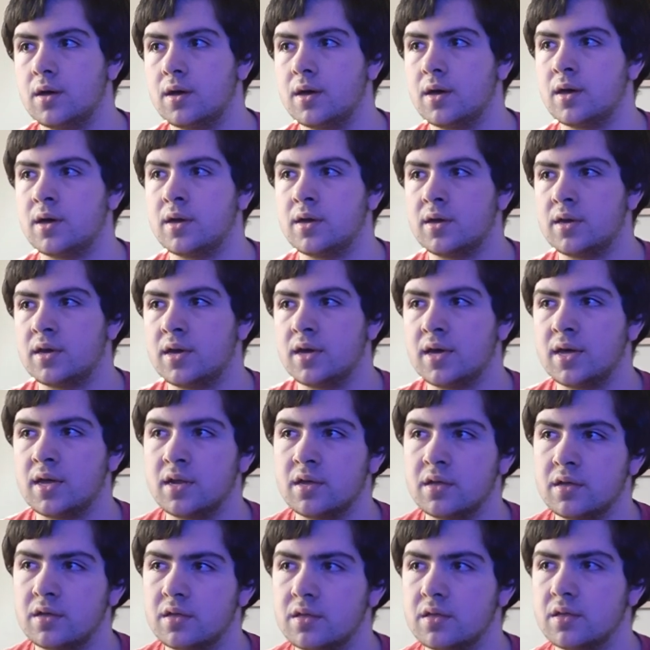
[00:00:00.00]
I
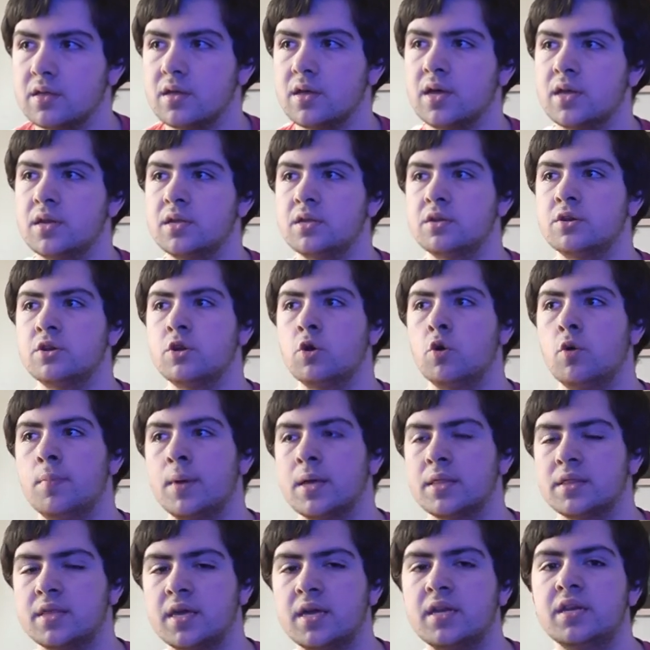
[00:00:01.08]
didn't know
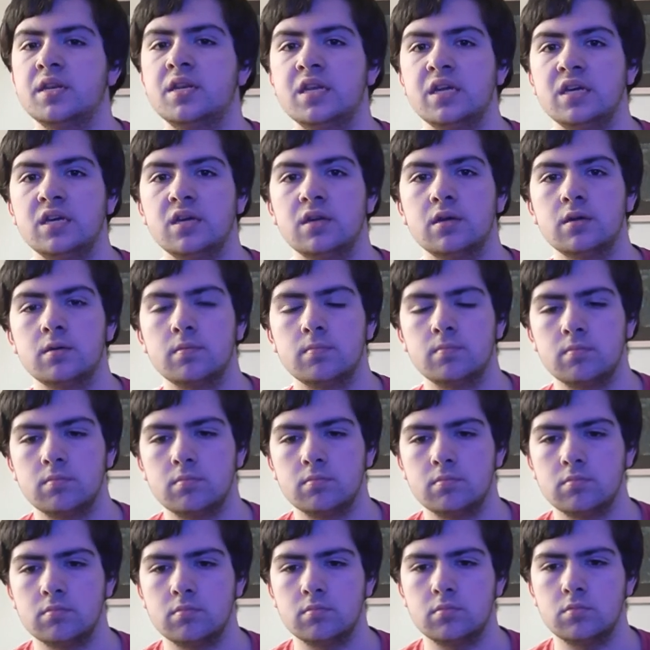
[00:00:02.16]
about that
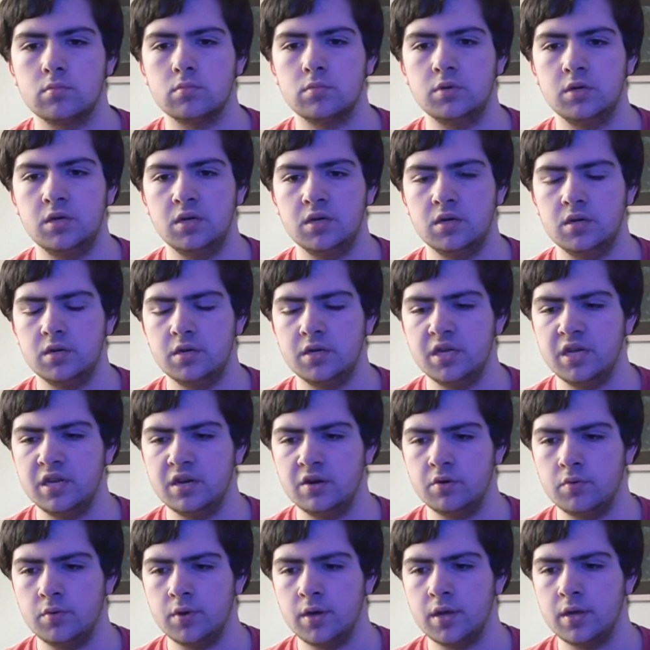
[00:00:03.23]
Dina,
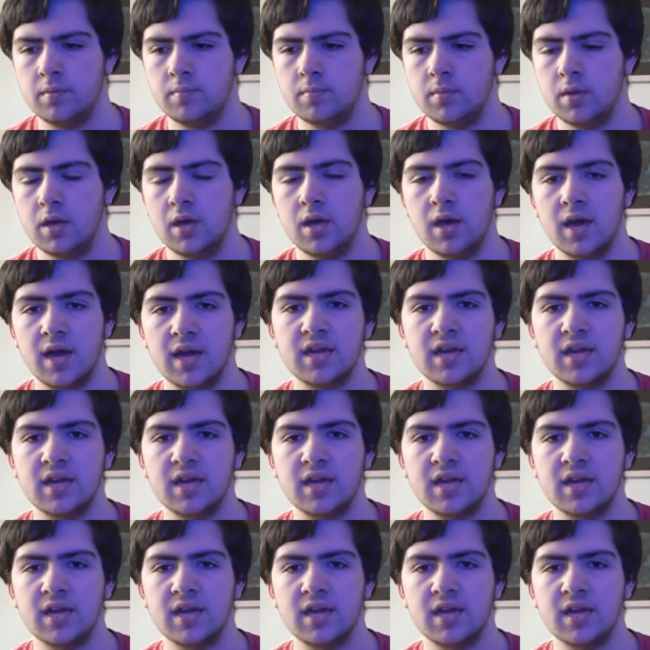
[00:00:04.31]
right? I